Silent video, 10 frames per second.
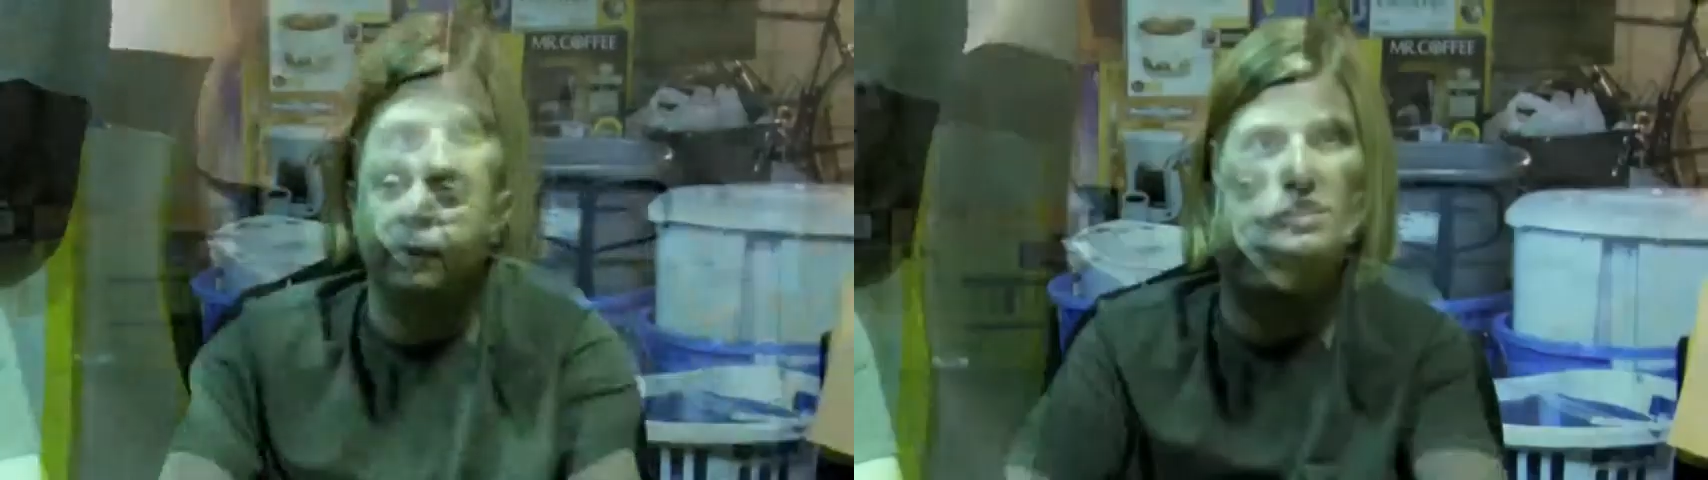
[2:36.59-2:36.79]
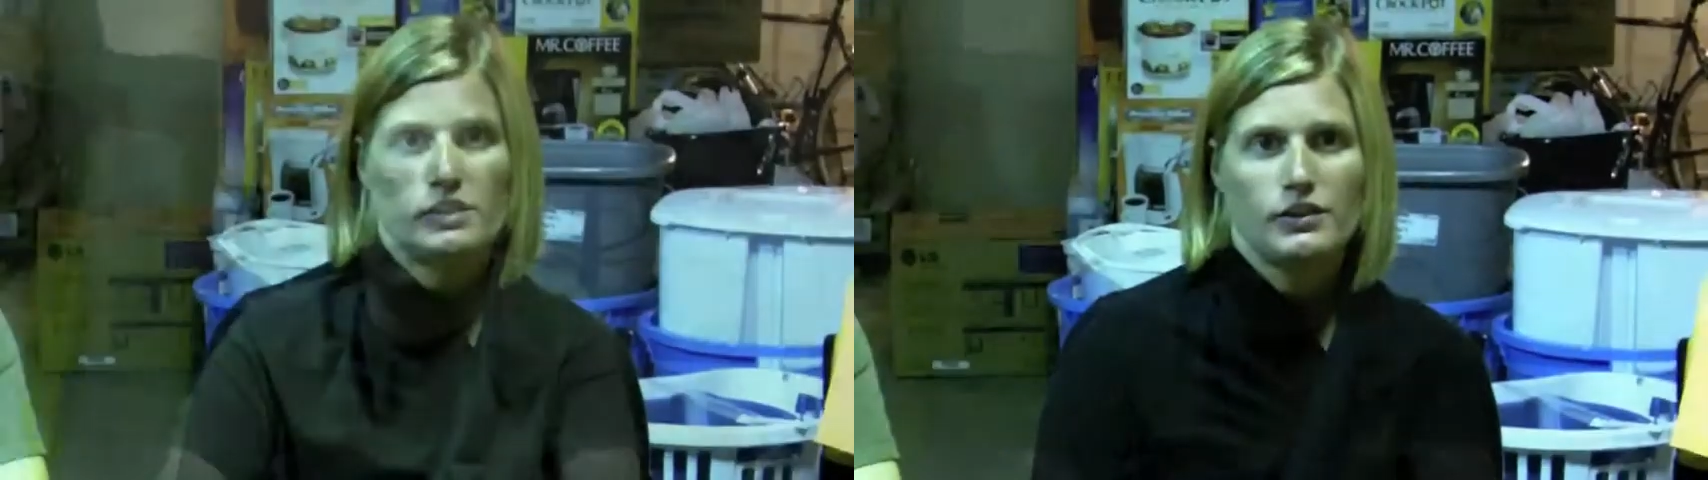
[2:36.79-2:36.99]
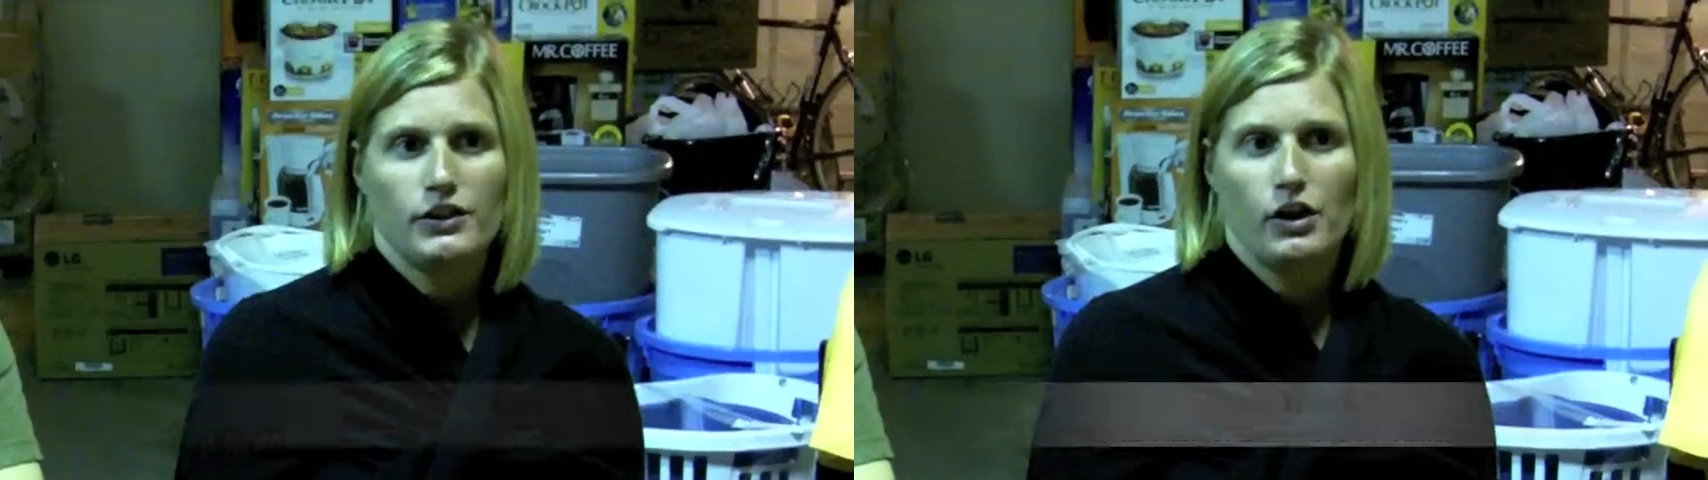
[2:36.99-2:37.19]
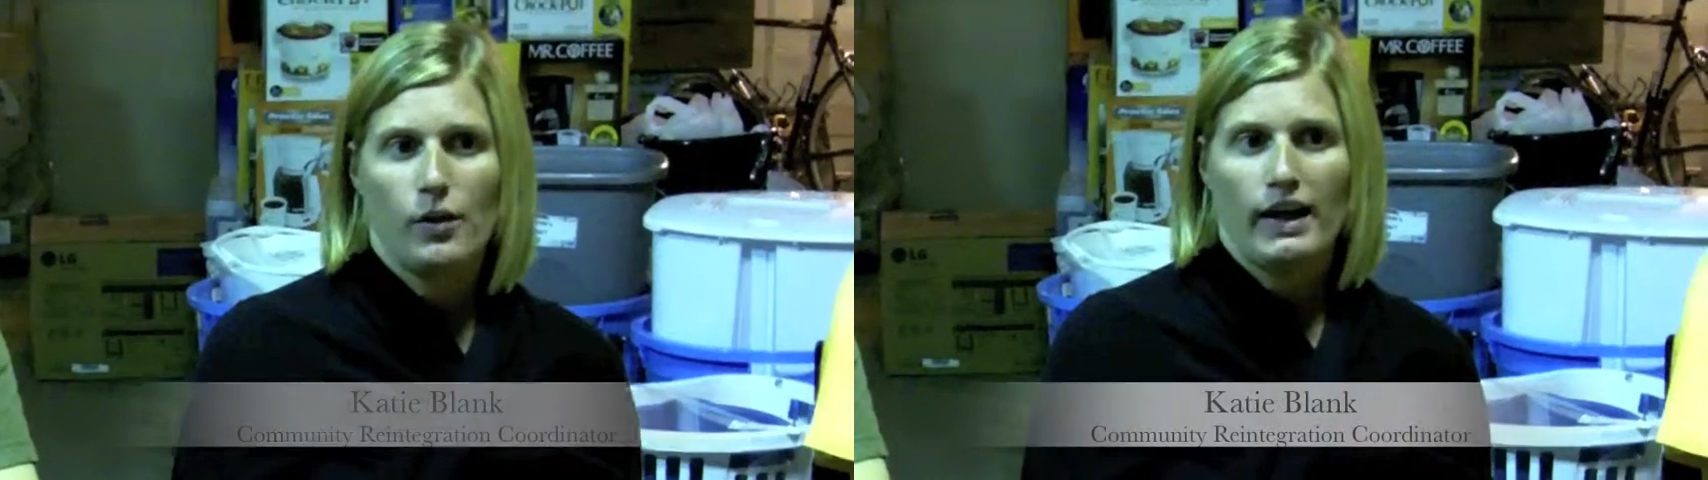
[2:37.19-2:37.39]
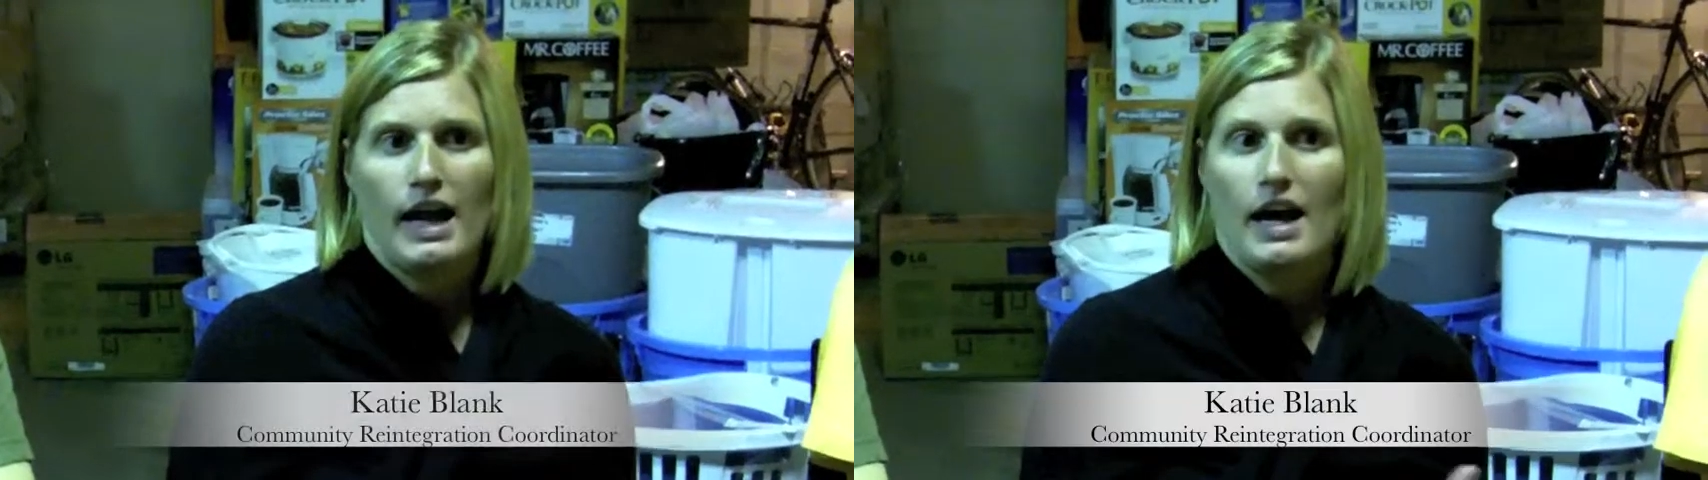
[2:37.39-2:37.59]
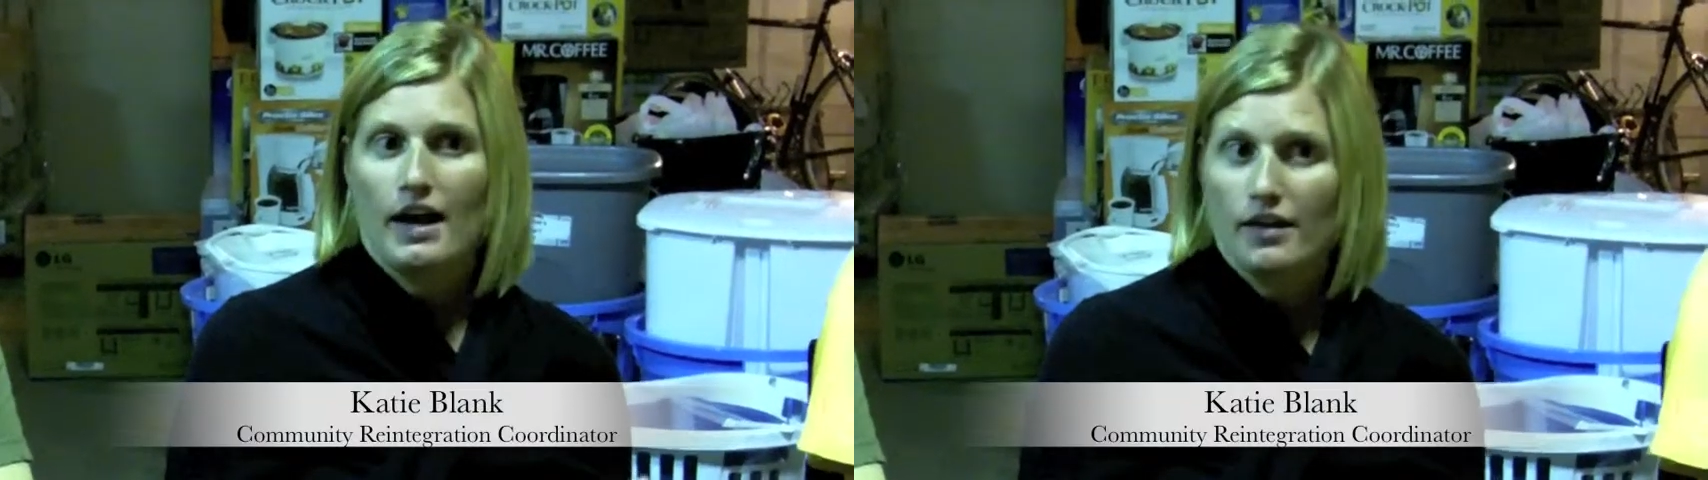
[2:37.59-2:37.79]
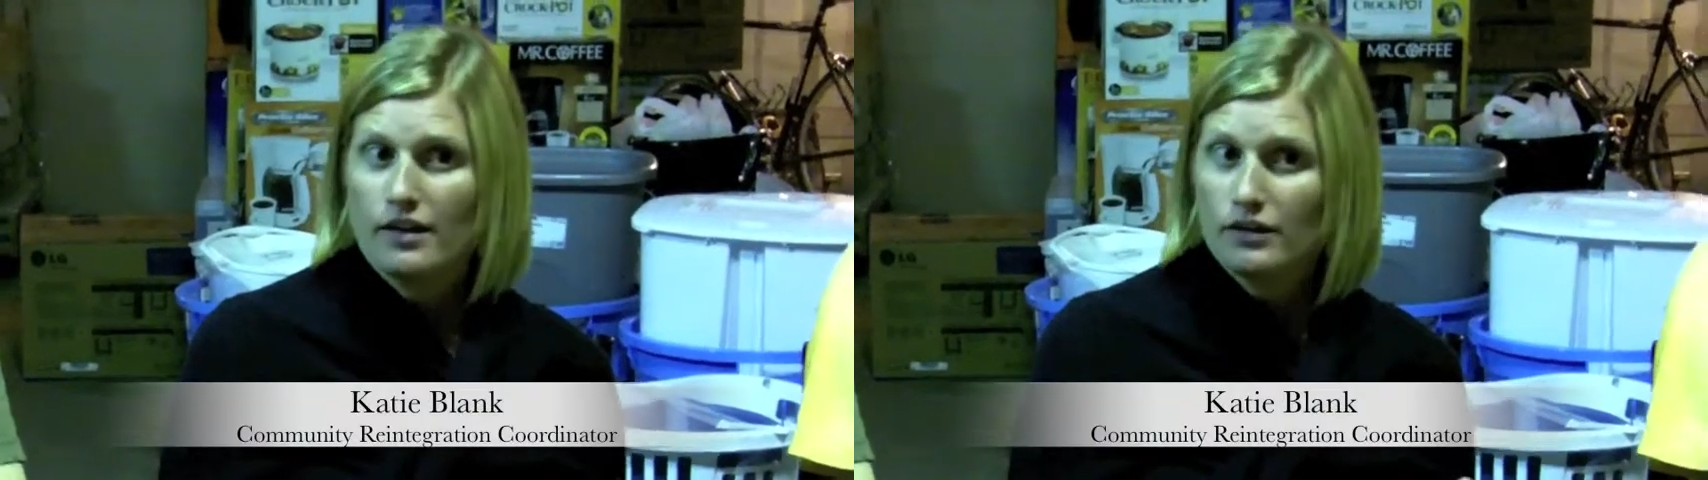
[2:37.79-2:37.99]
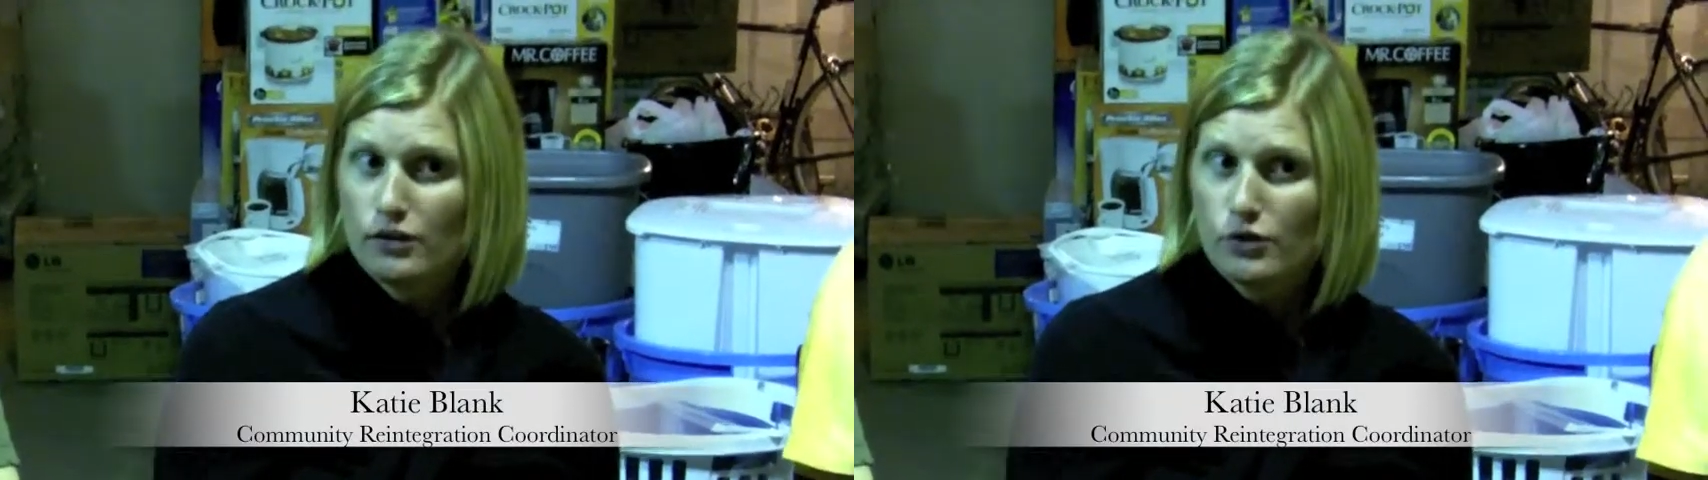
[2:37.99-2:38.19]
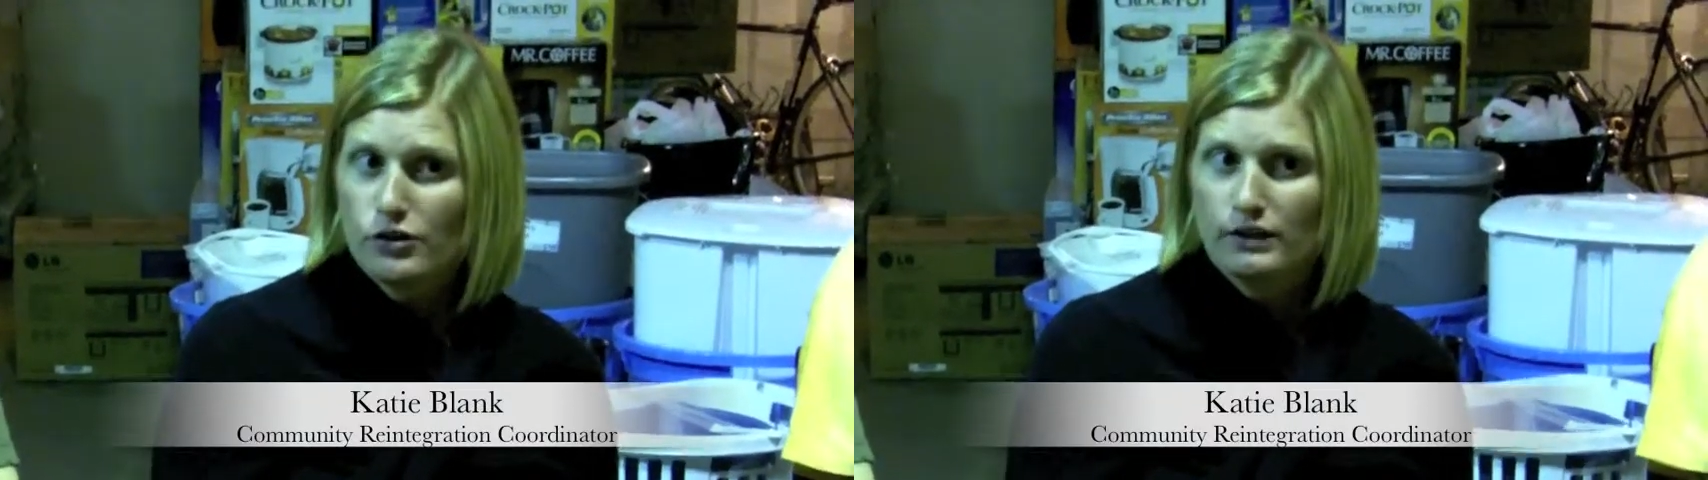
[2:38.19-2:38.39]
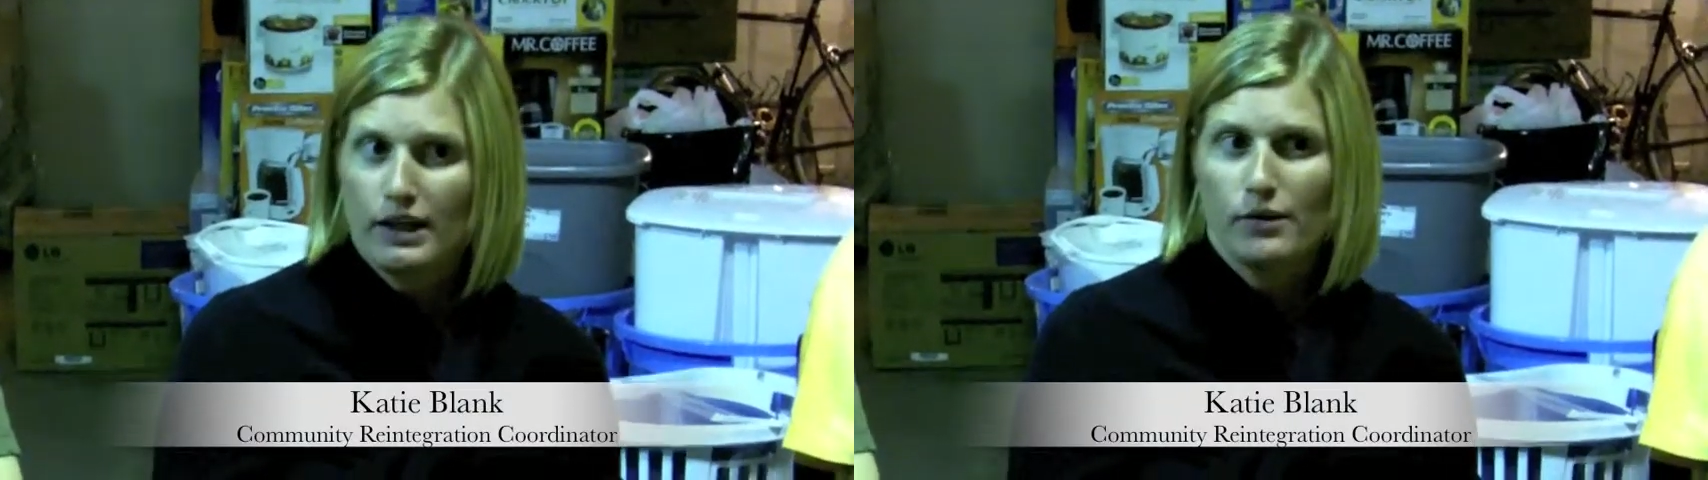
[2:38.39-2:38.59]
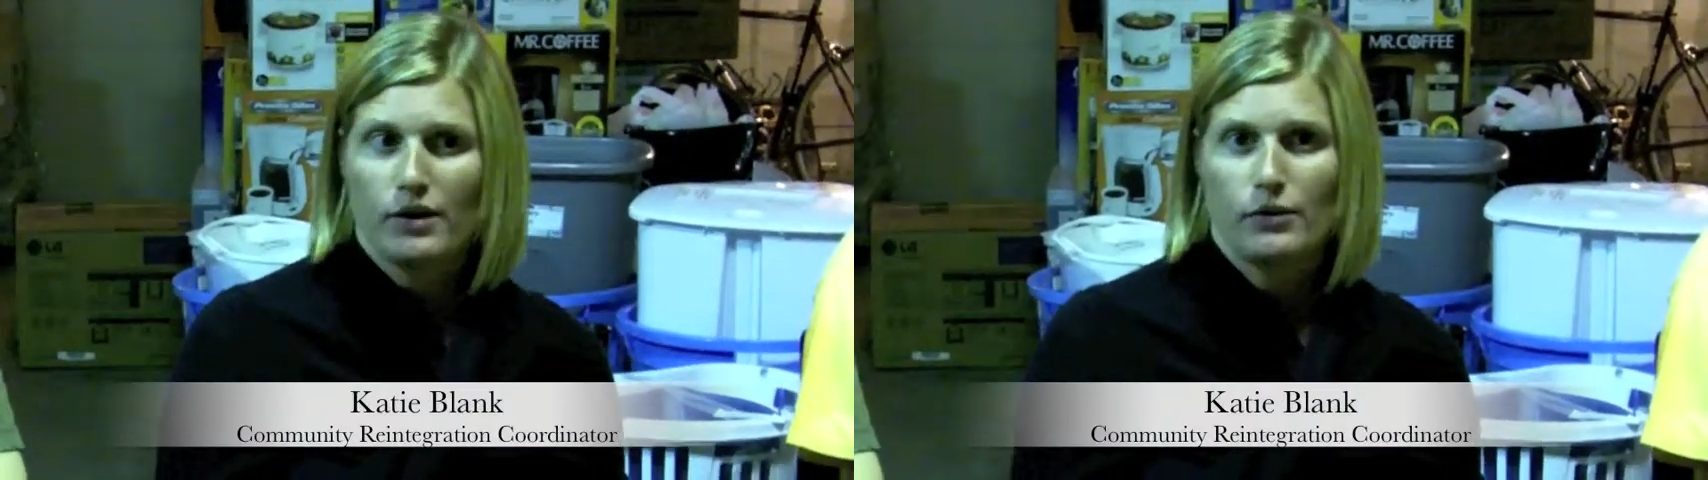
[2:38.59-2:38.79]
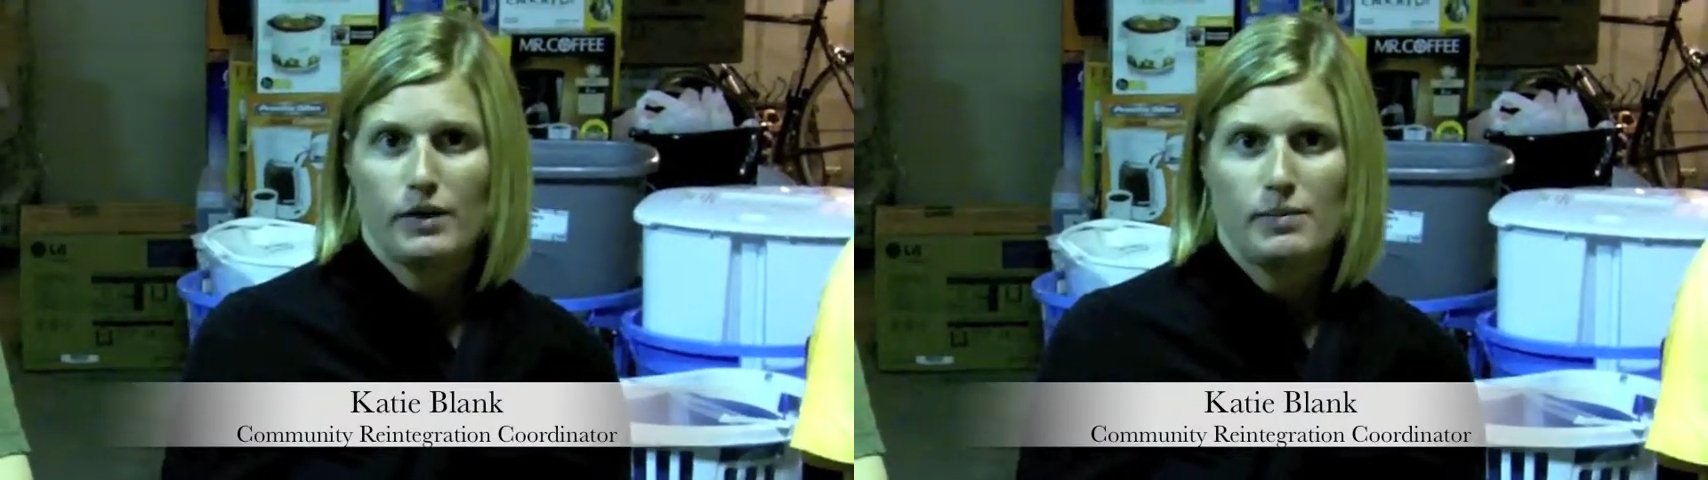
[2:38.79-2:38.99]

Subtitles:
As long as they're going on the social network,